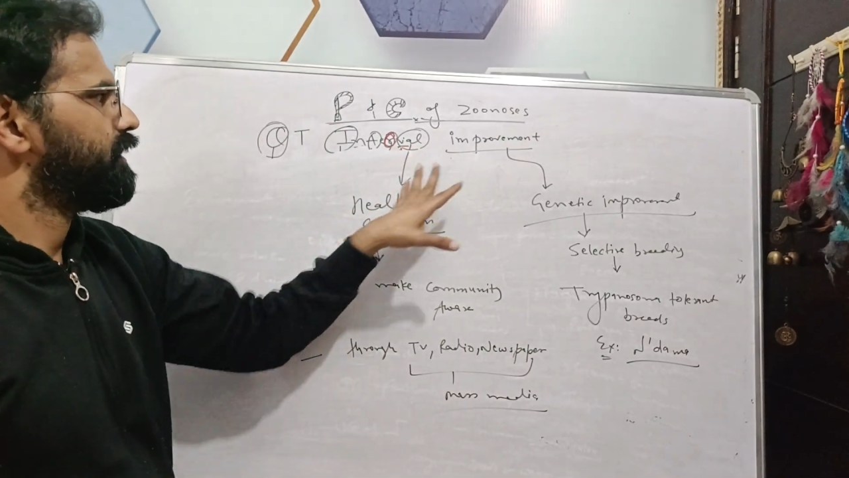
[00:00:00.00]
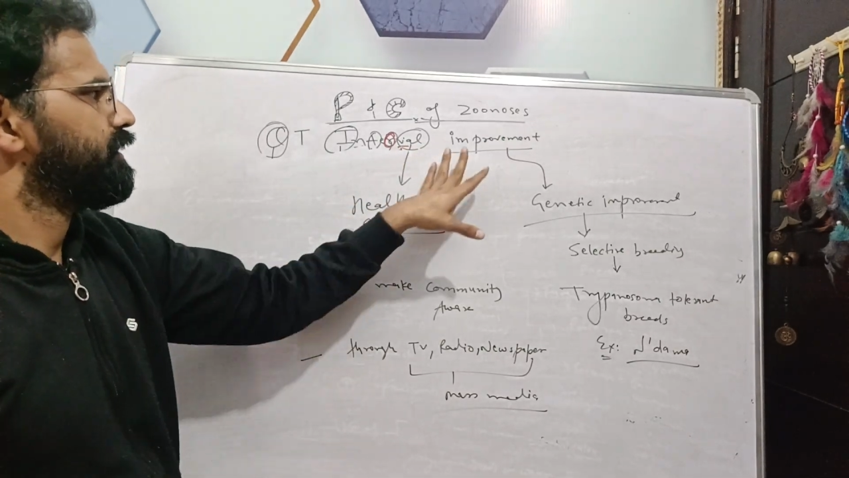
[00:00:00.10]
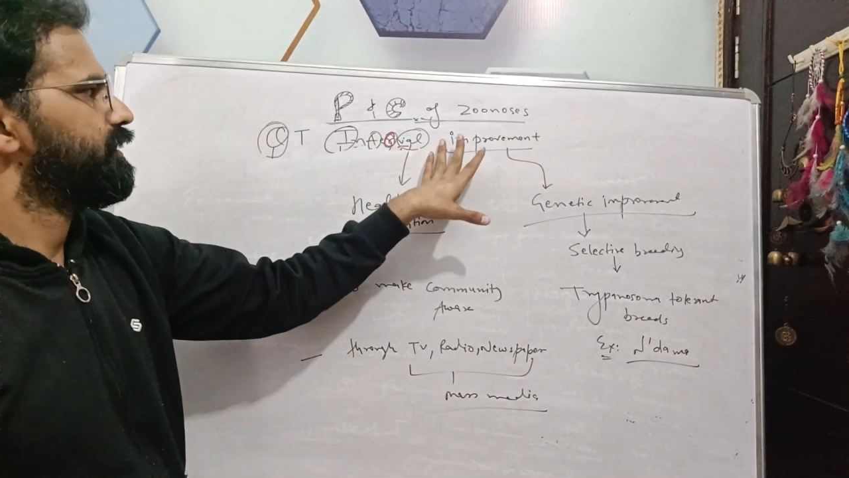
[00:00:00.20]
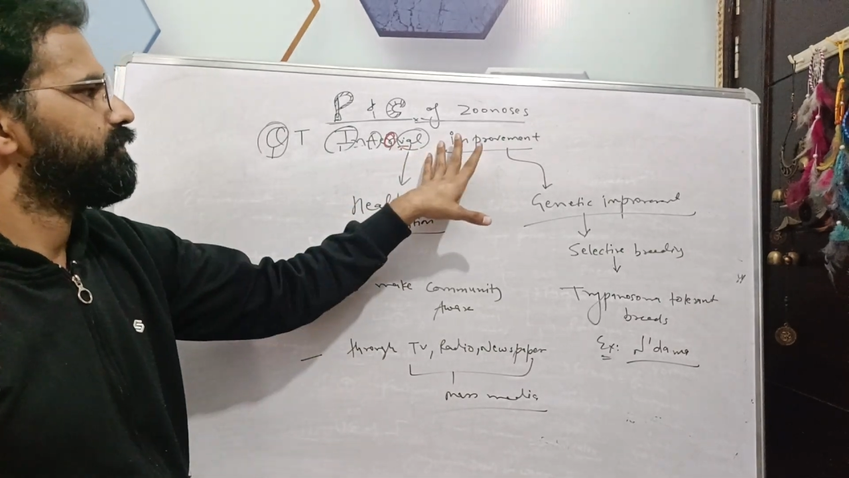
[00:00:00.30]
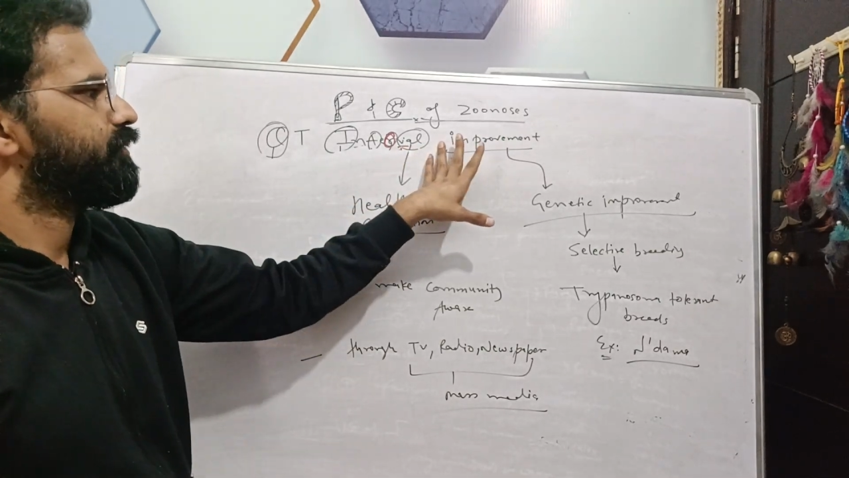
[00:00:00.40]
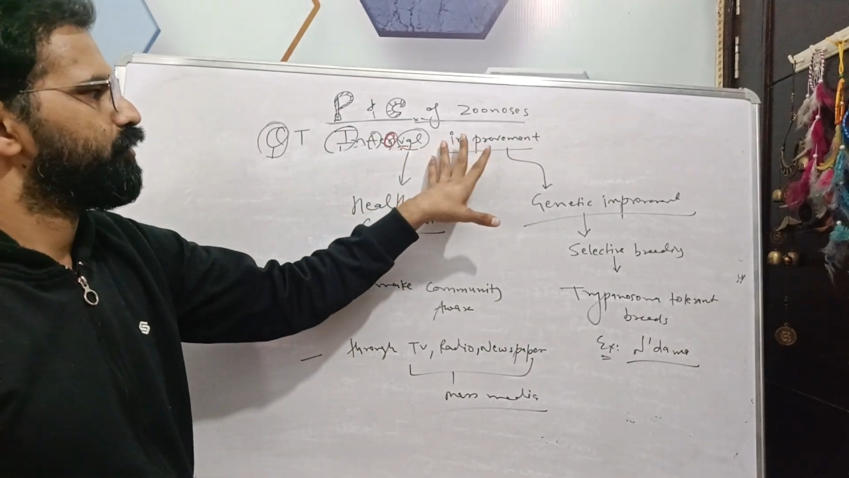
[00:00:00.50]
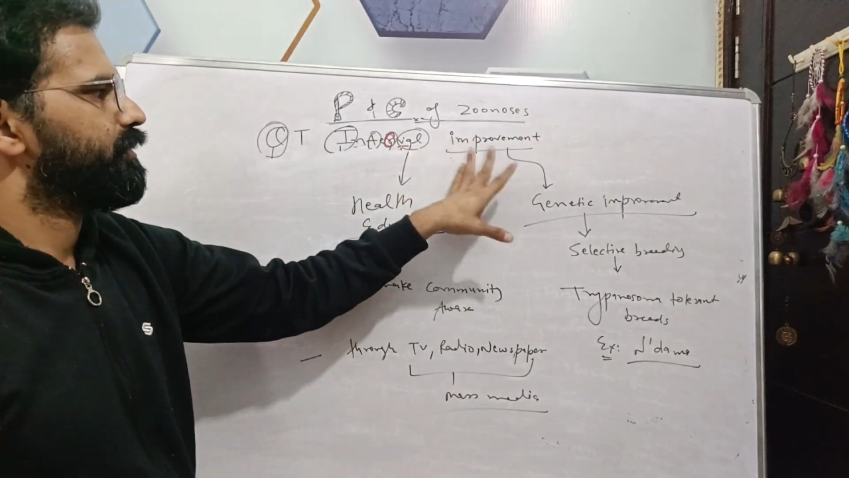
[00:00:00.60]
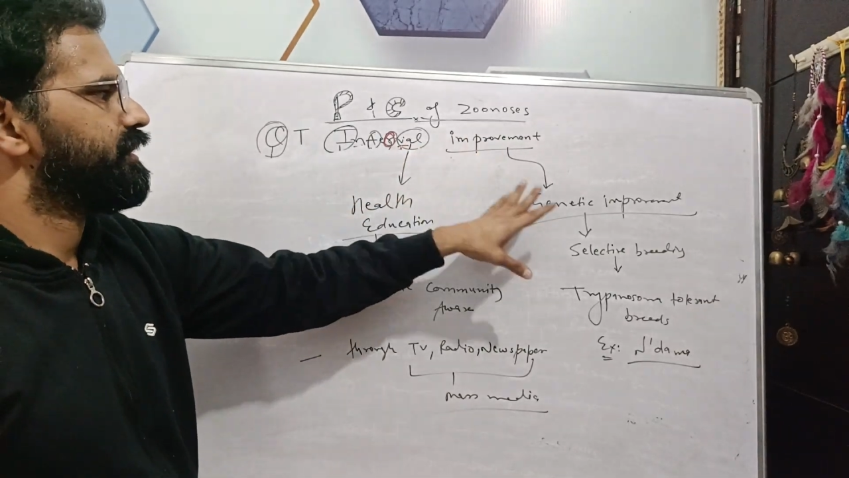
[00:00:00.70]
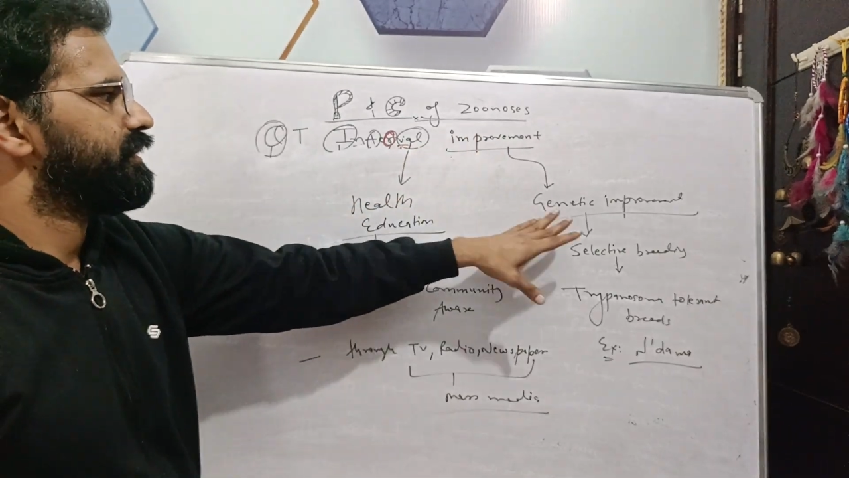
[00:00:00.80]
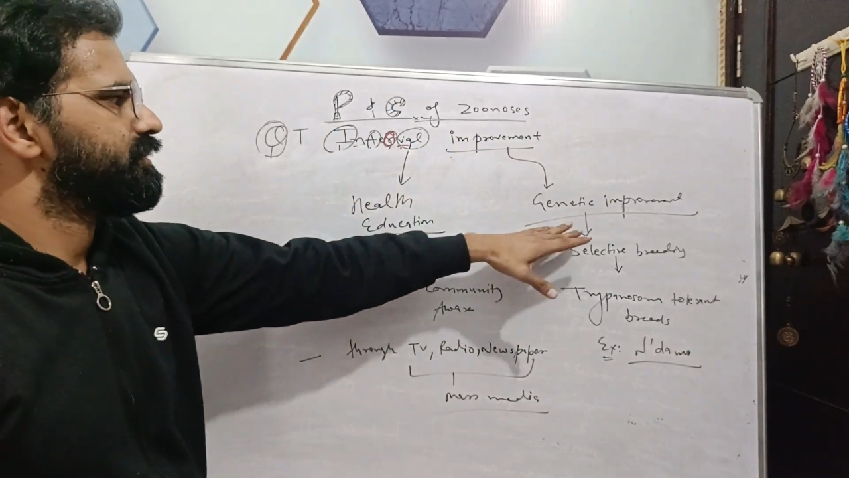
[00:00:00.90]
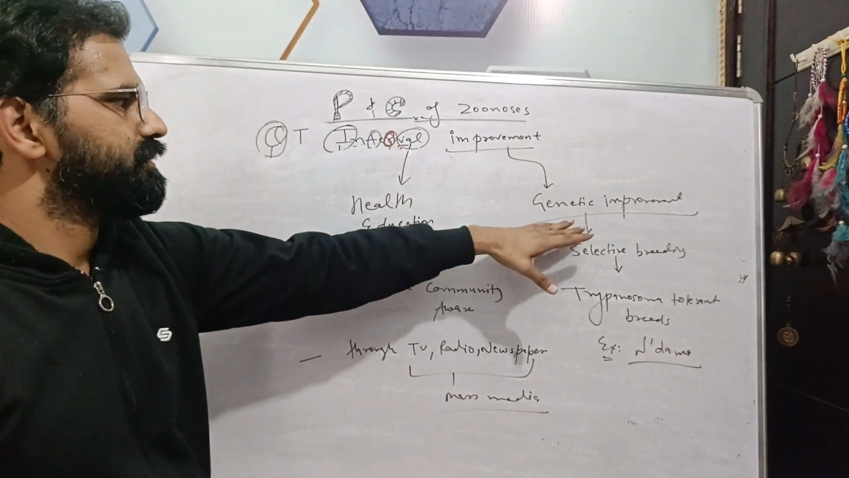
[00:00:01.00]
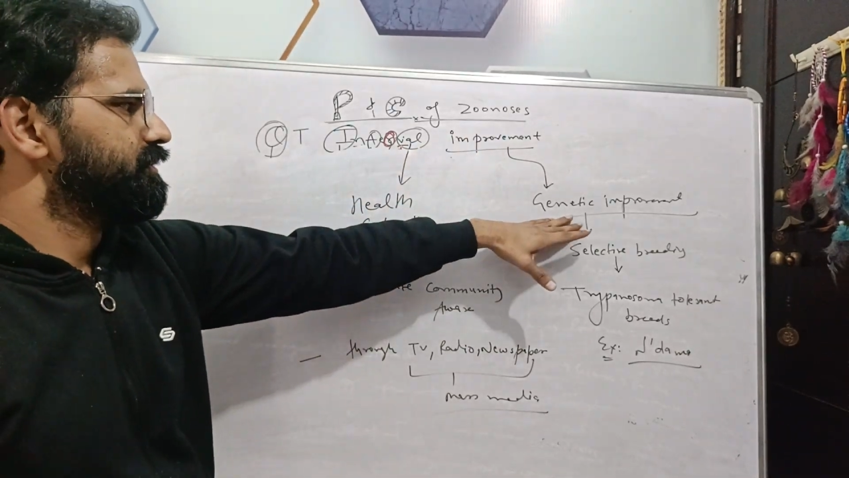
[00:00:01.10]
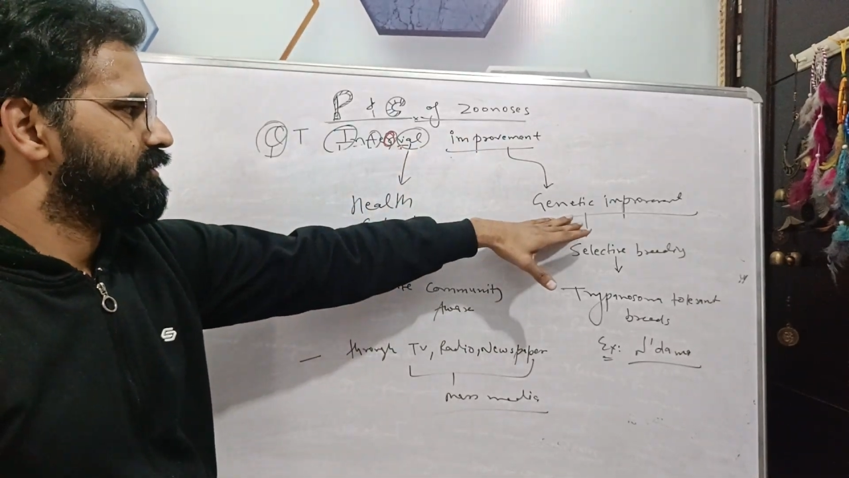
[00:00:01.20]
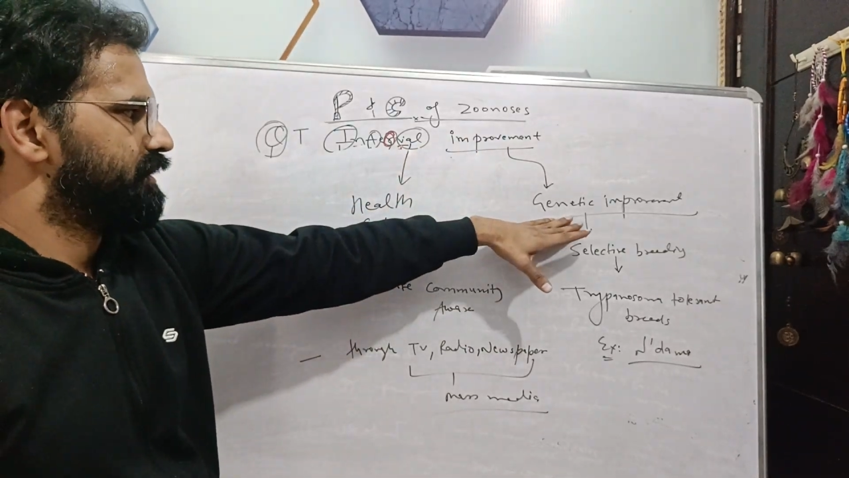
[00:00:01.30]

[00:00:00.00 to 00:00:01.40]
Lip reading: and improvement is